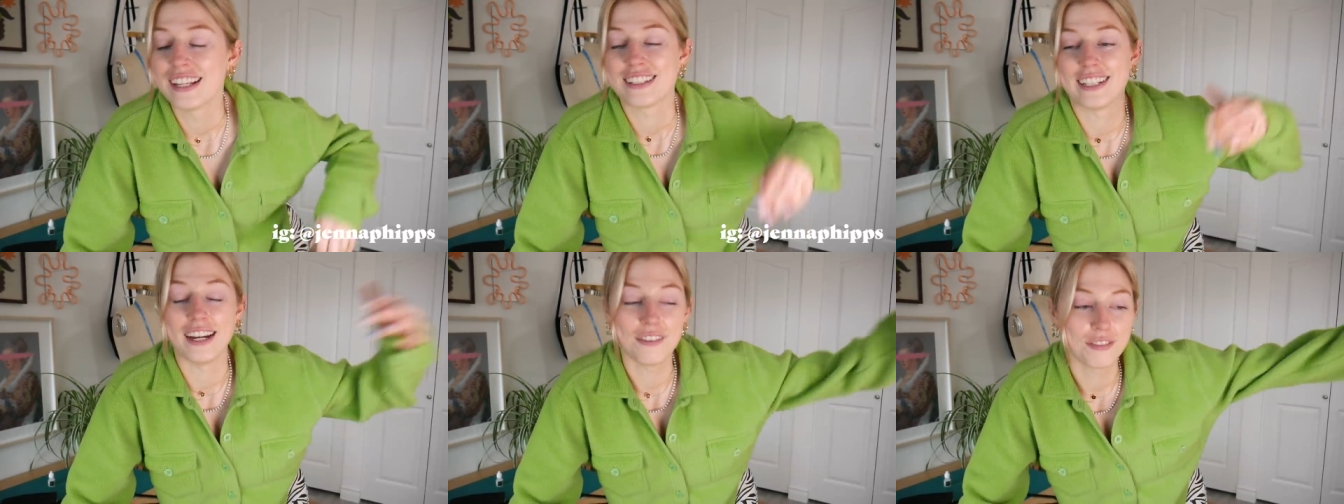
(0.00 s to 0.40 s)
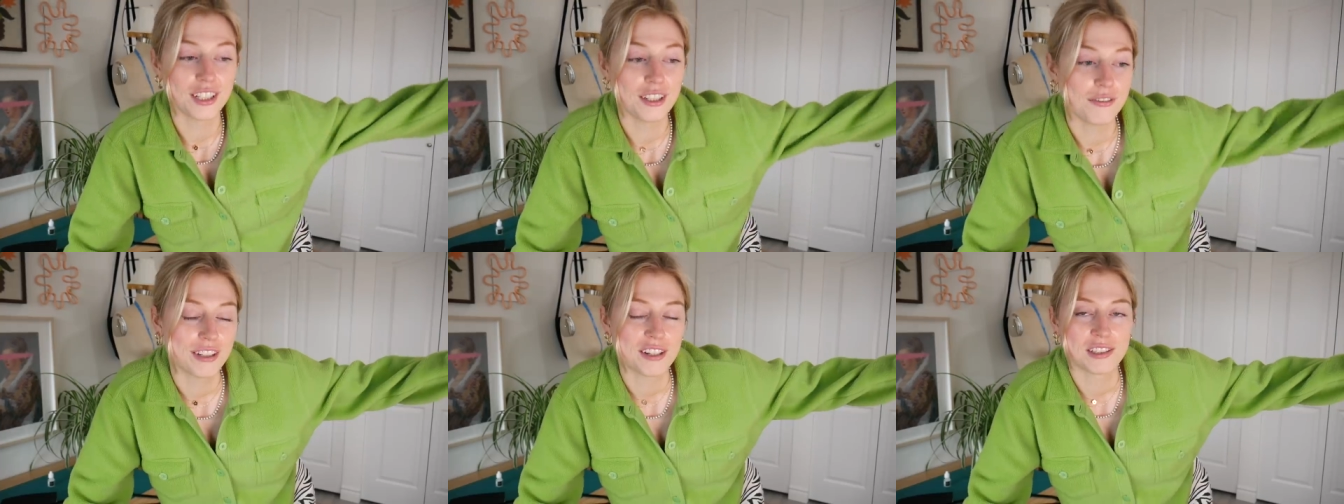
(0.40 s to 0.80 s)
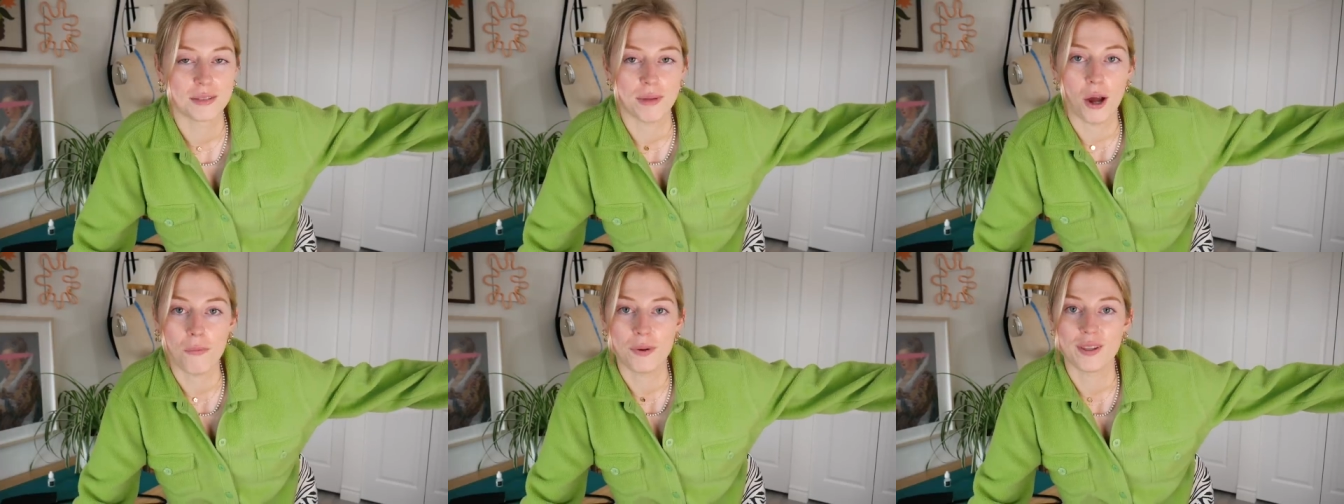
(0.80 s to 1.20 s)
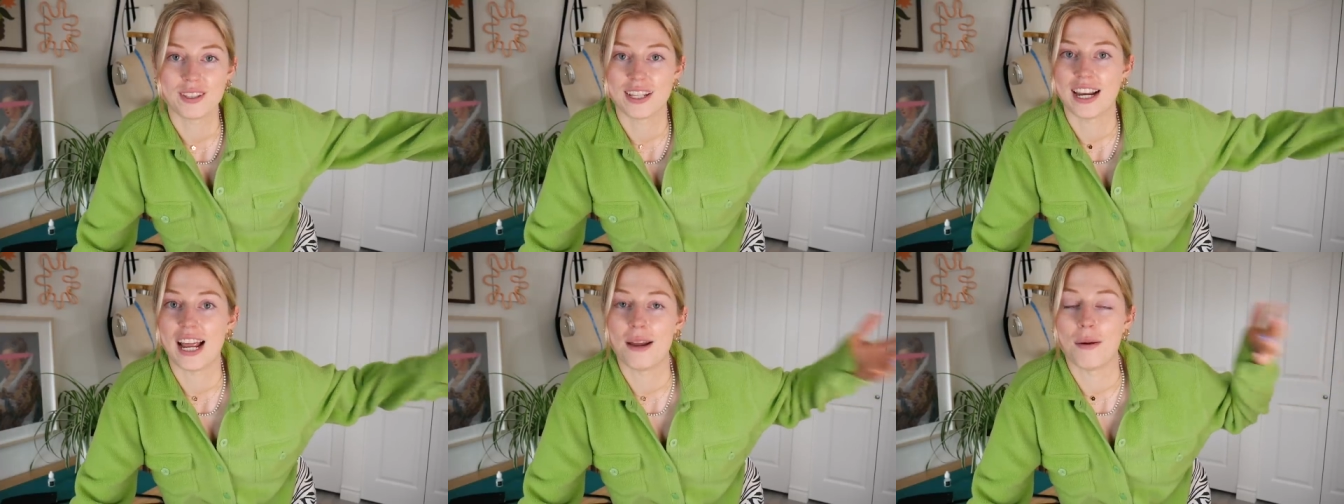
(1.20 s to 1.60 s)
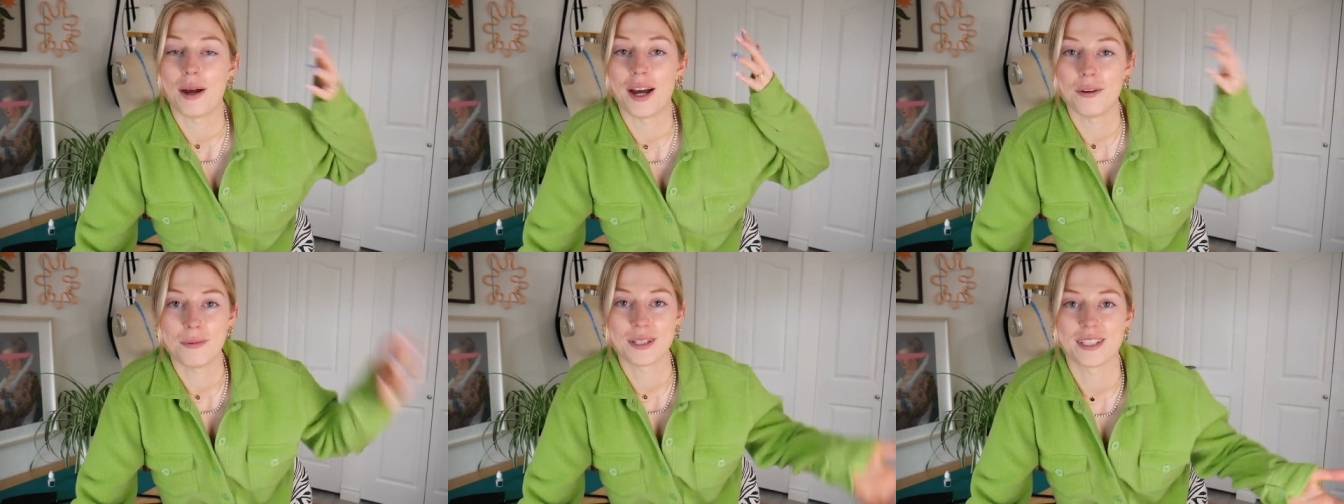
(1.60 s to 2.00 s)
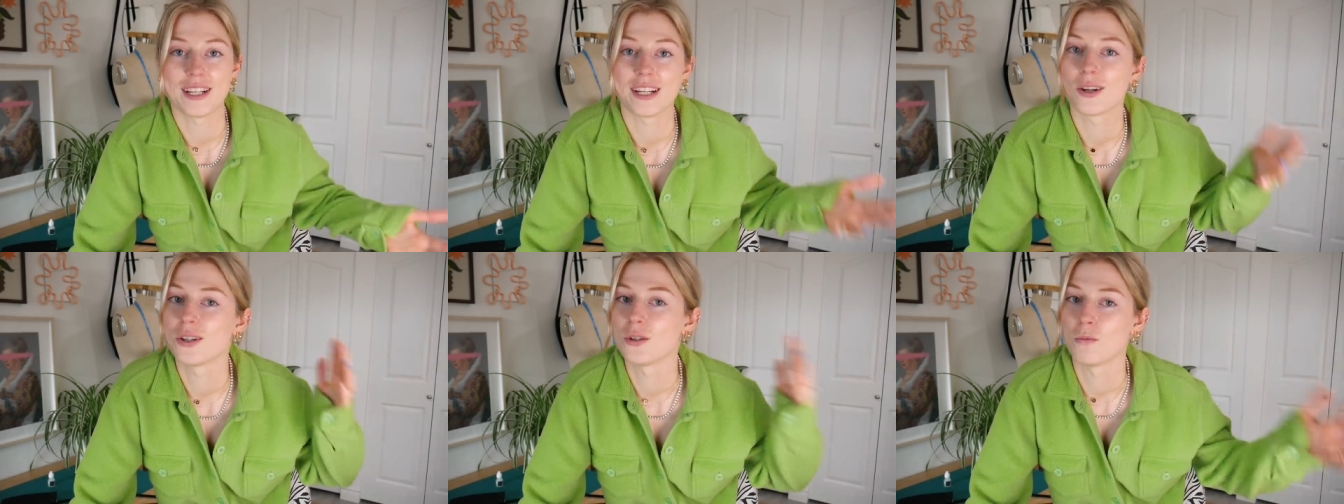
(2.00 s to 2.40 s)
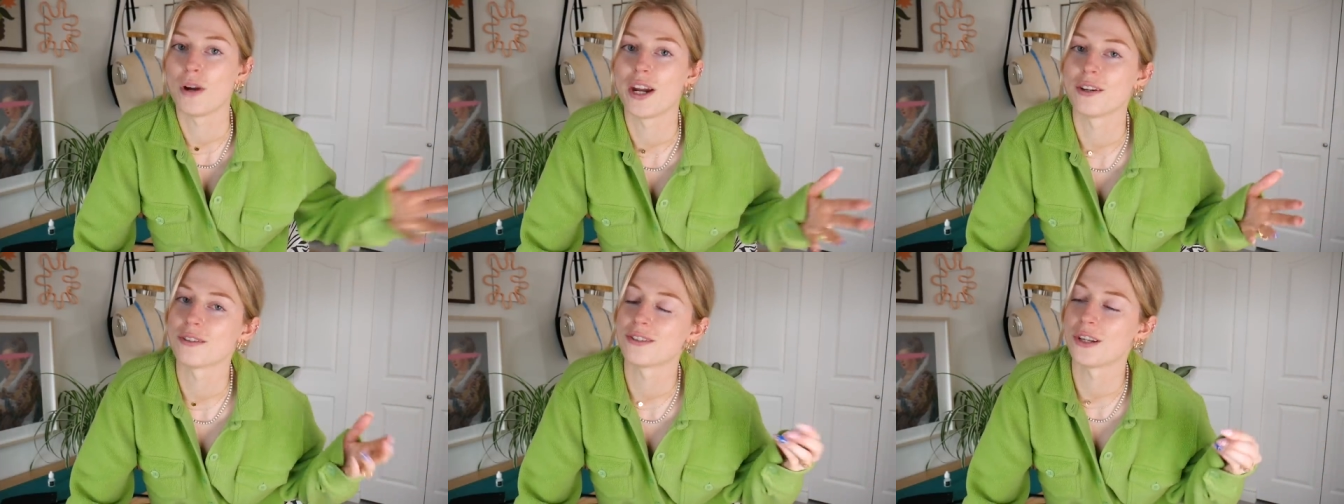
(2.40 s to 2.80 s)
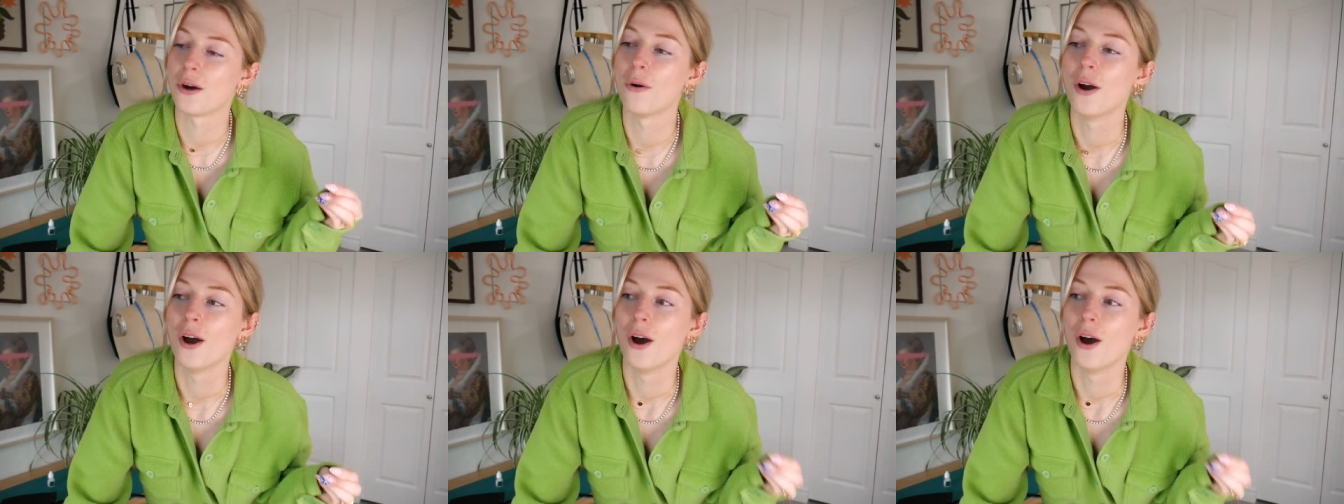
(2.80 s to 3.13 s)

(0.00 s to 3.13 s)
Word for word: definitely found some outfits that I'm 100% going to wear. So